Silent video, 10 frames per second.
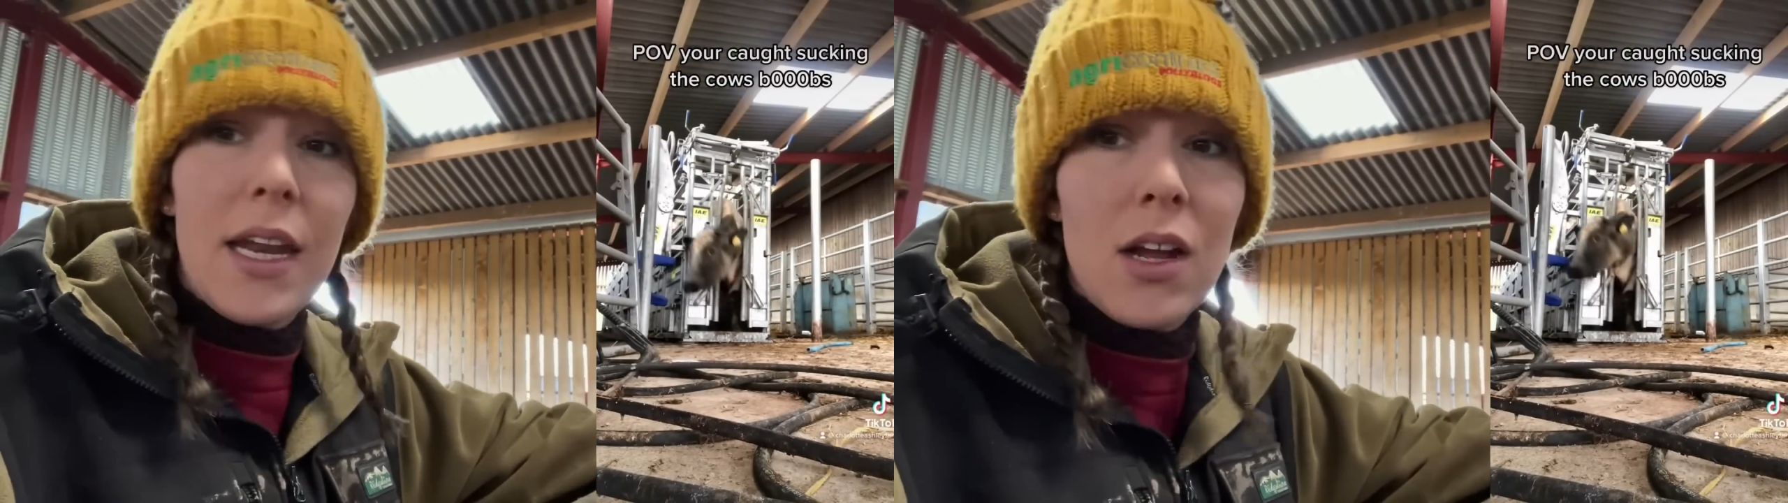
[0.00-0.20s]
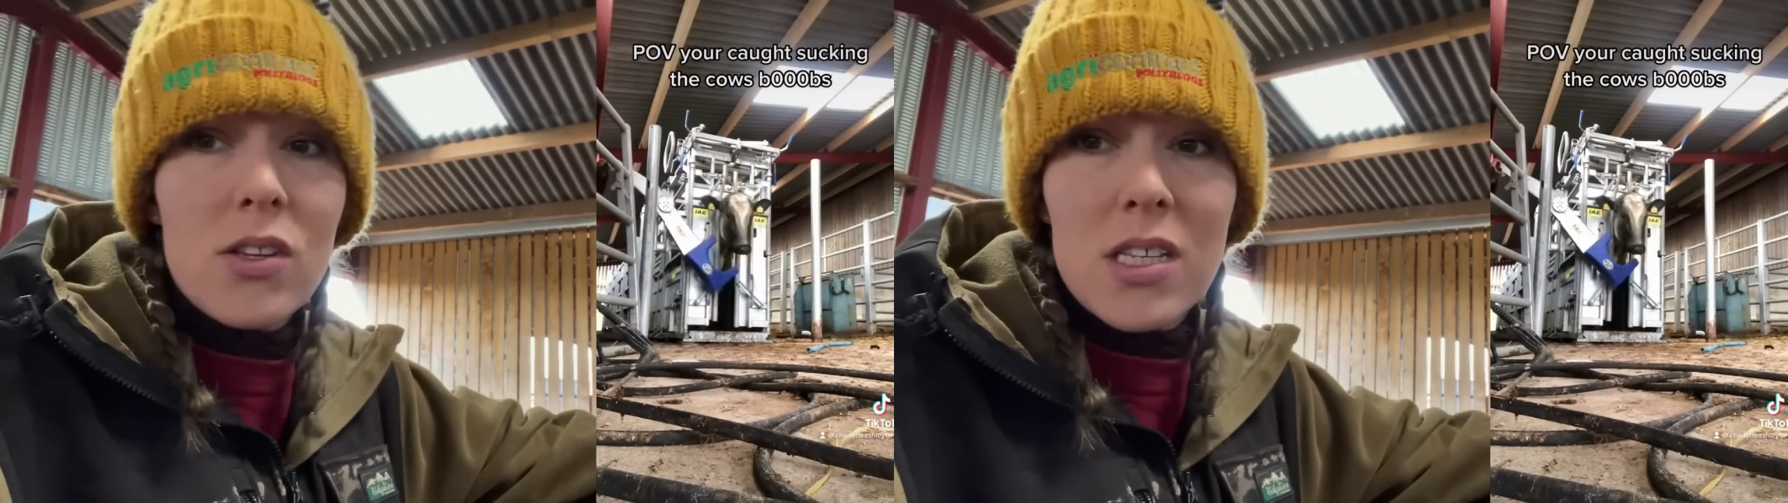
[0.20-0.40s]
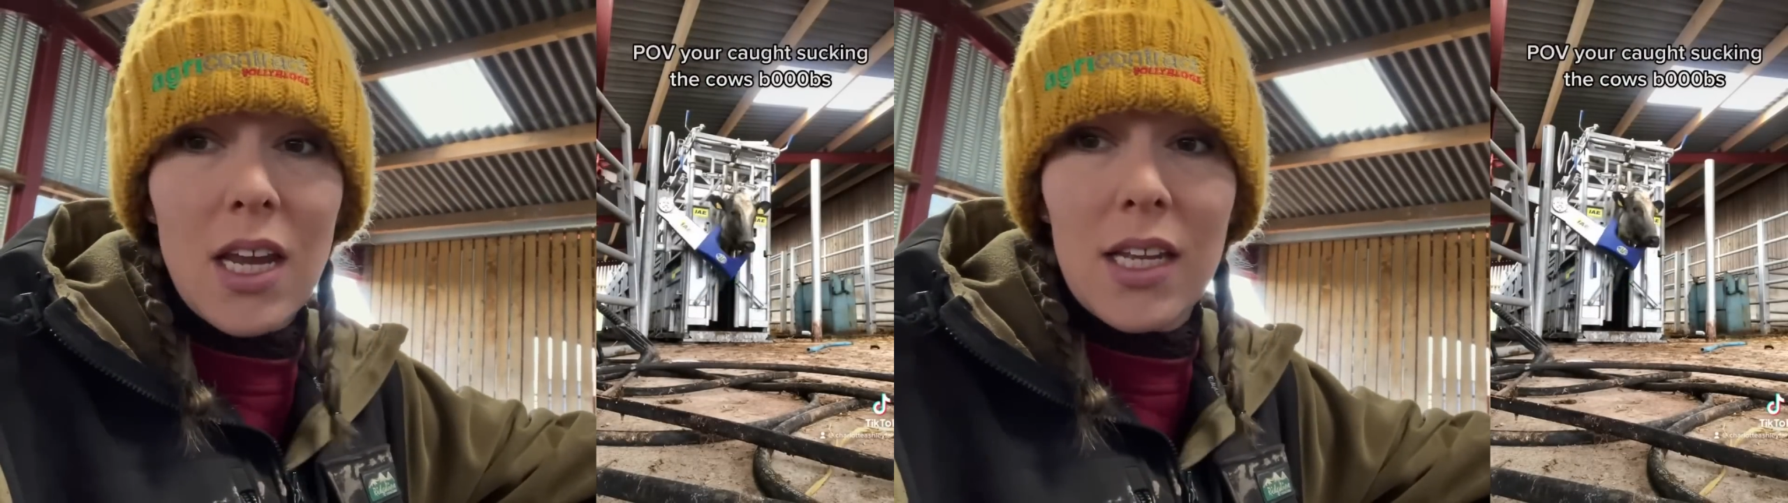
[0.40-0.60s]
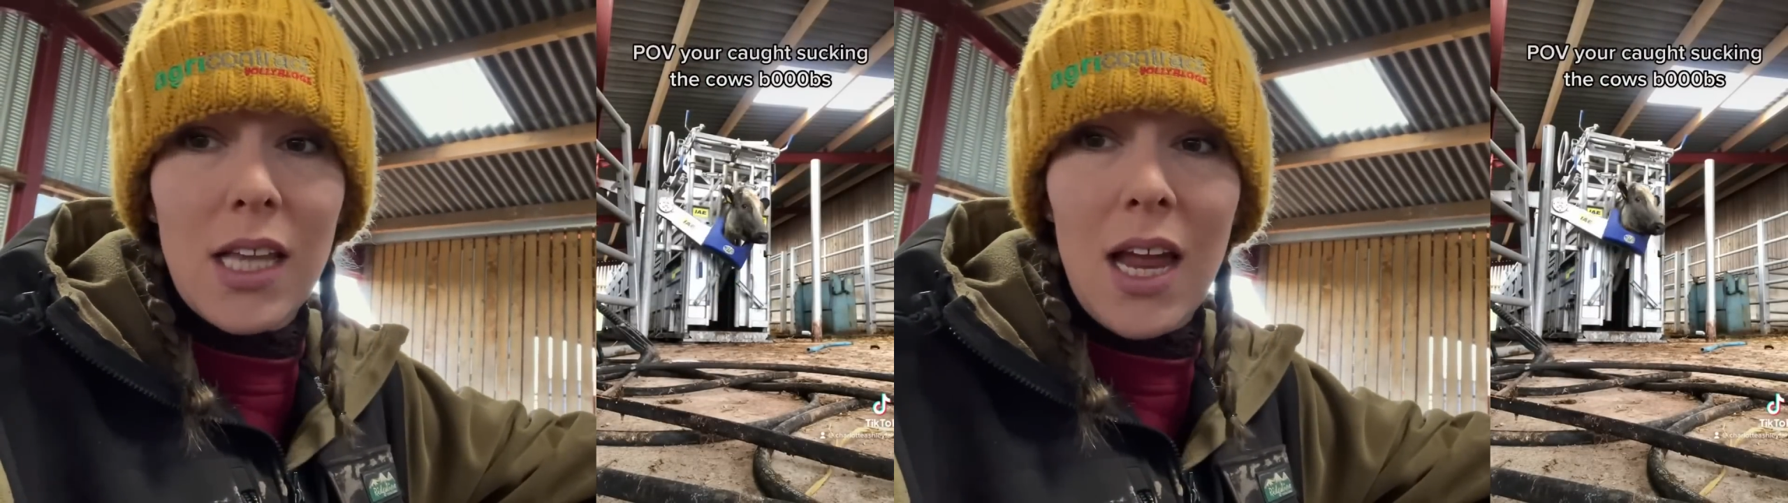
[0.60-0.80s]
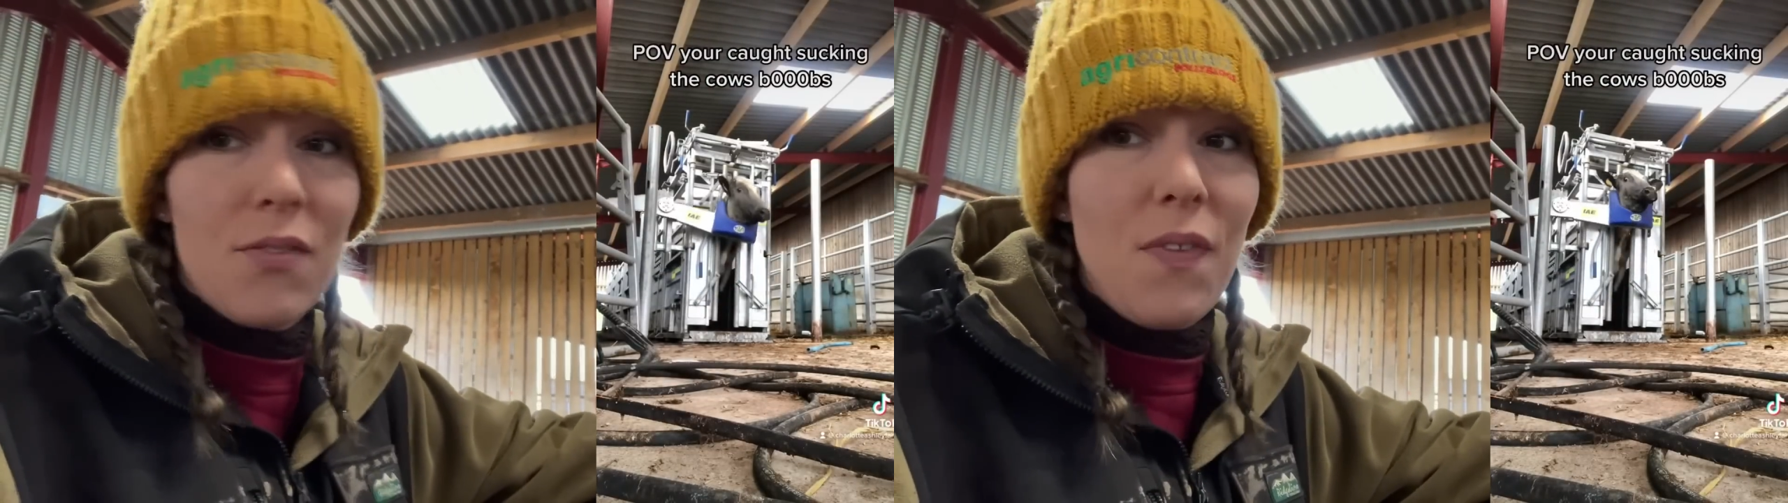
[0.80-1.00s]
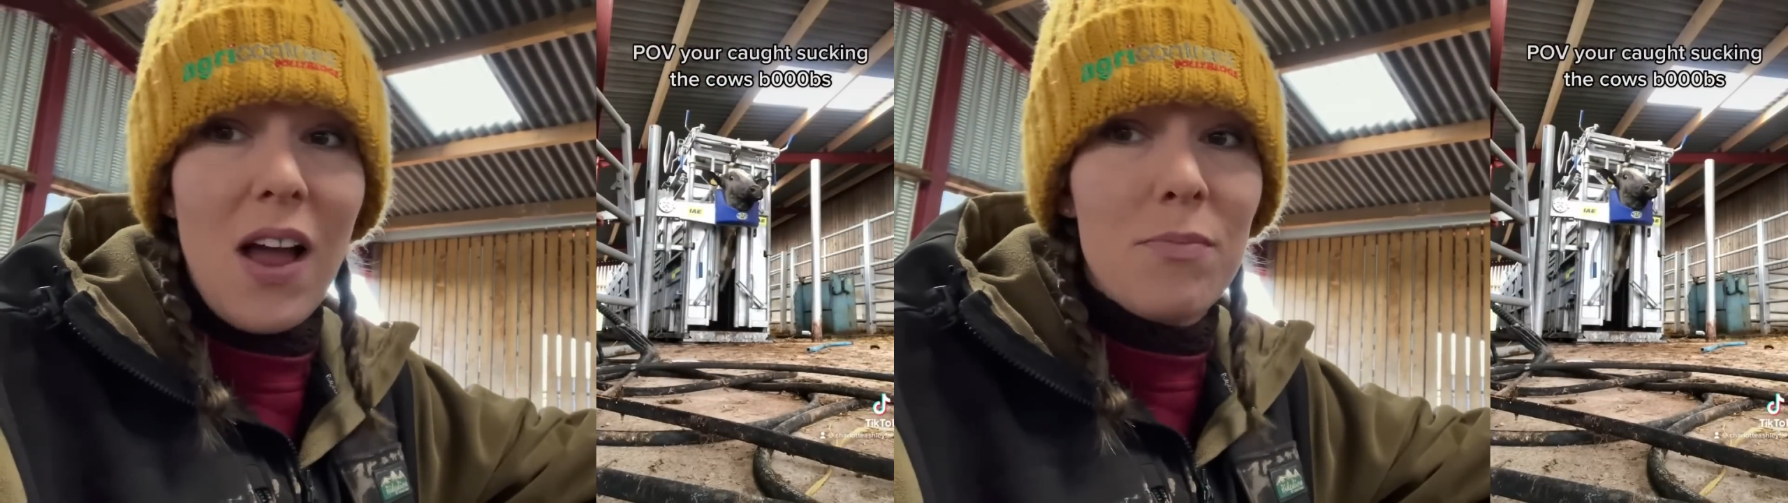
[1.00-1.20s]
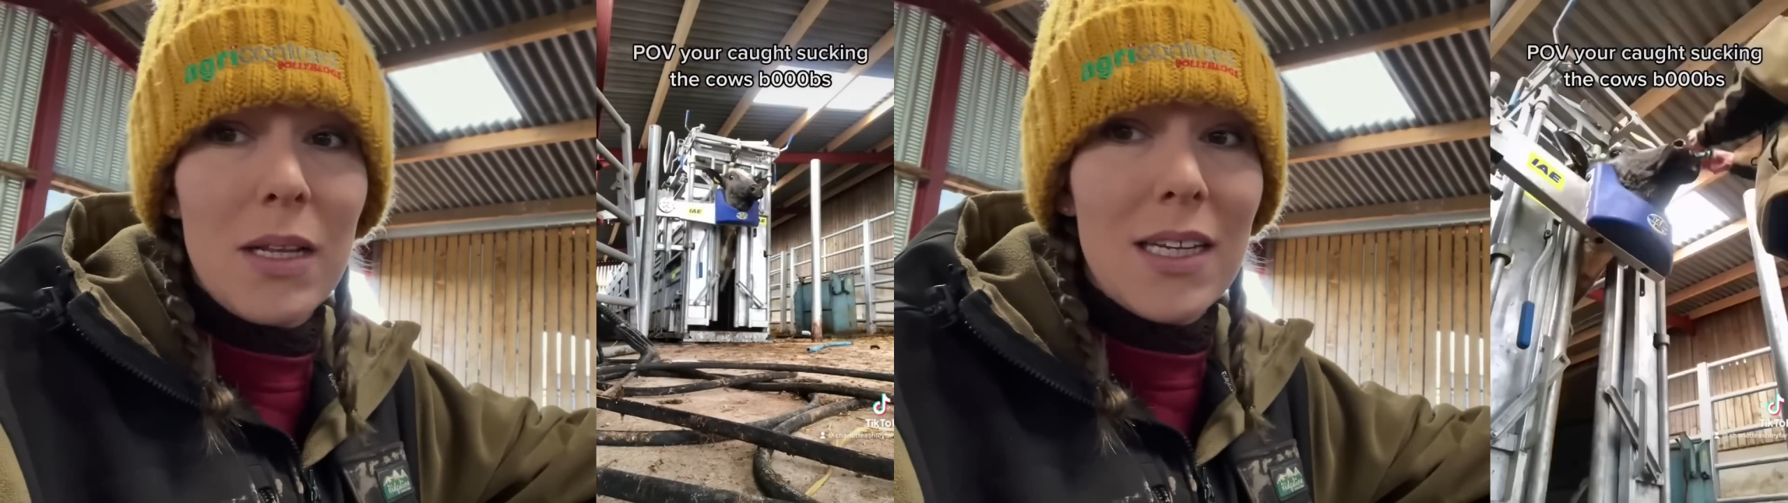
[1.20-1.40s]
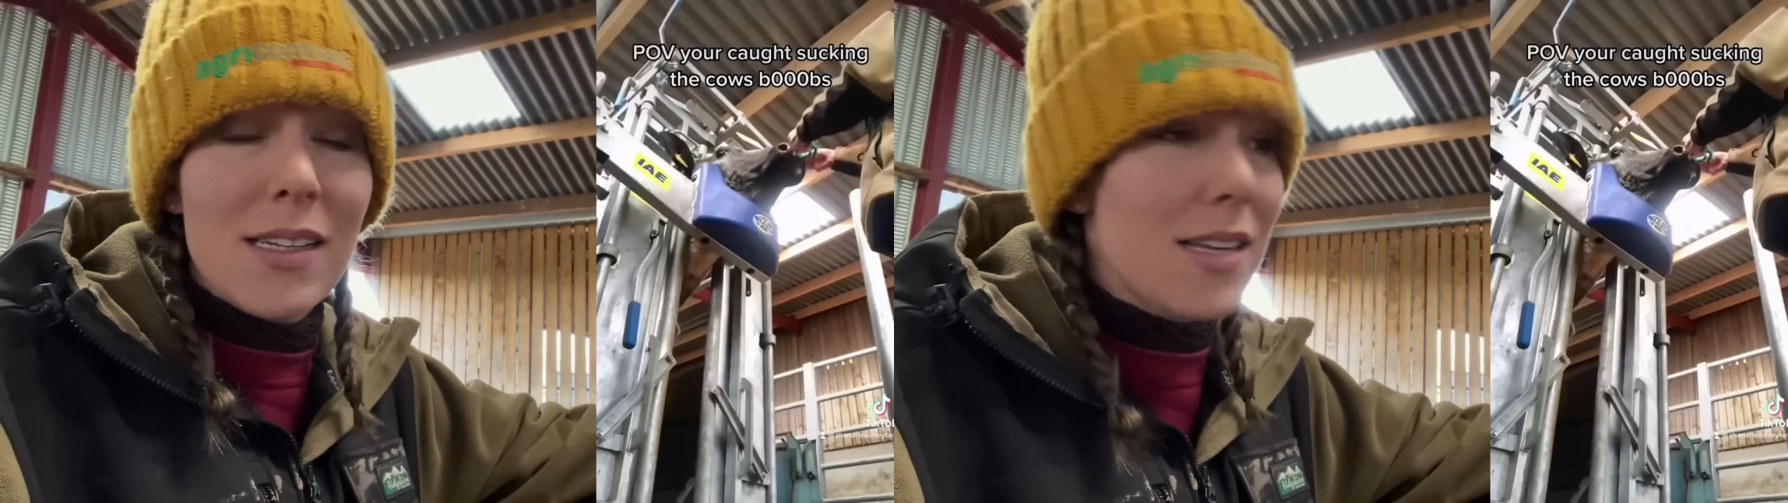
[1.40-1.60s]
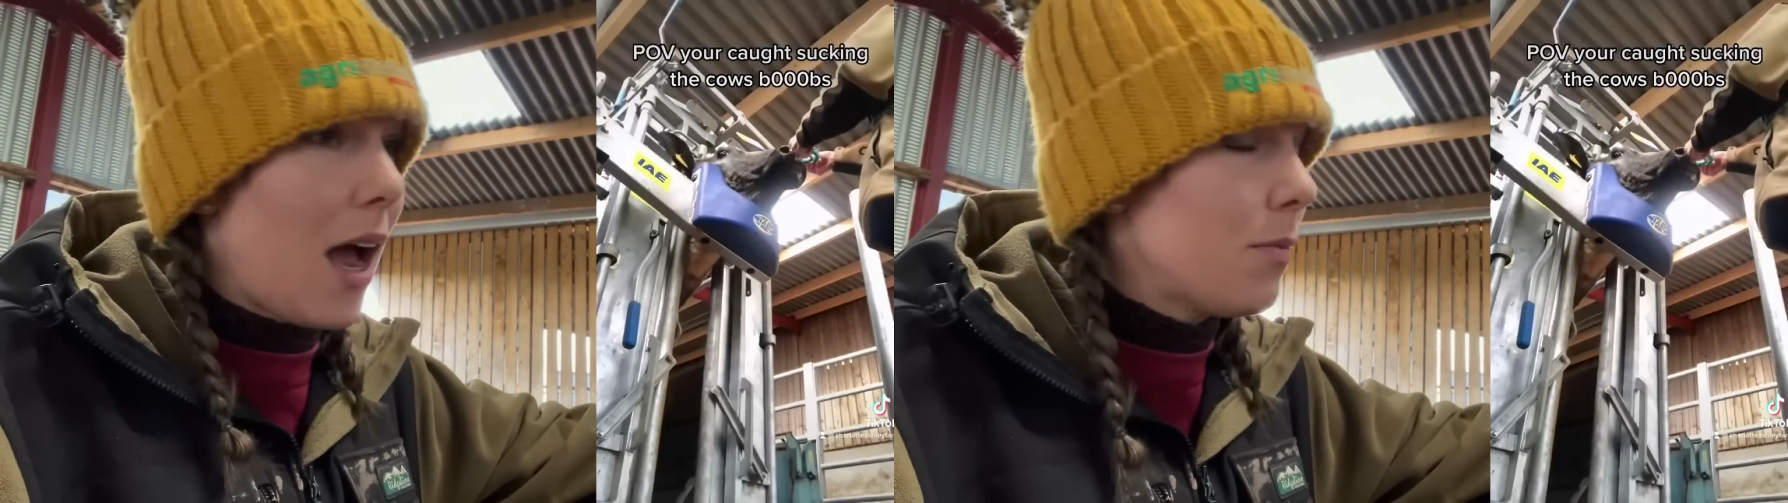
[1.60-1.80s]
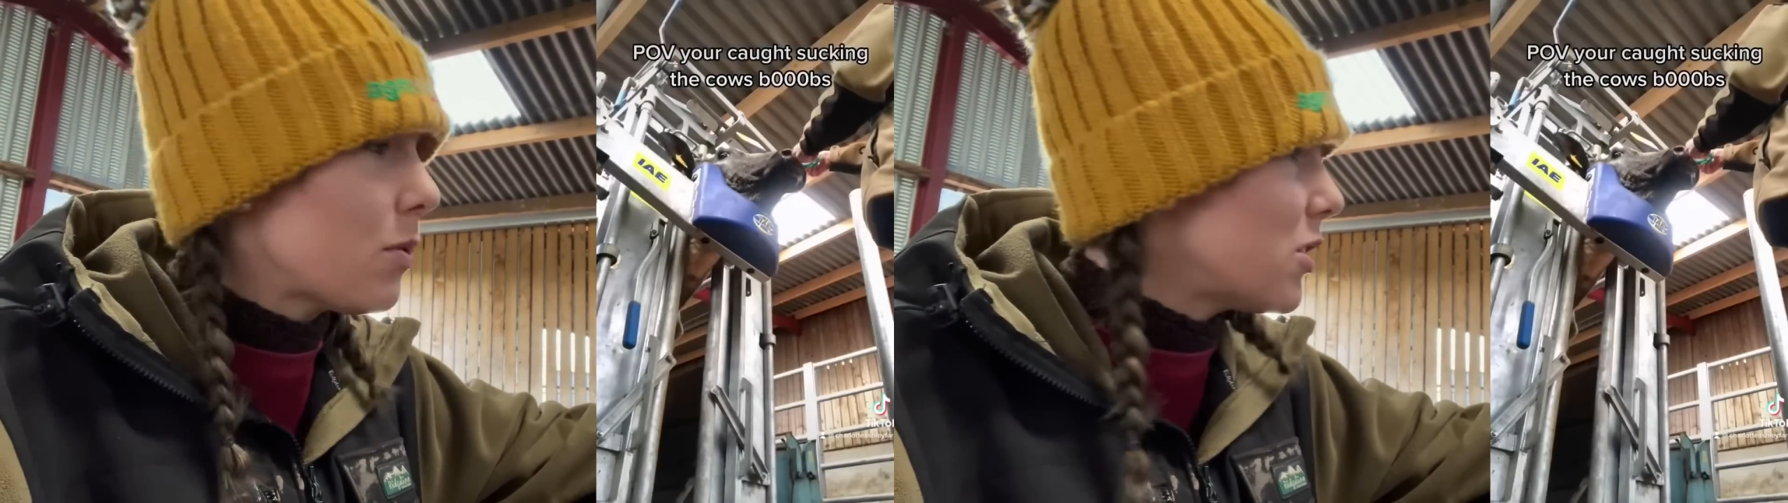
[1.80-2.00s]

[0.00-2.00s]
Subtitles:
it got seen like 5 million times,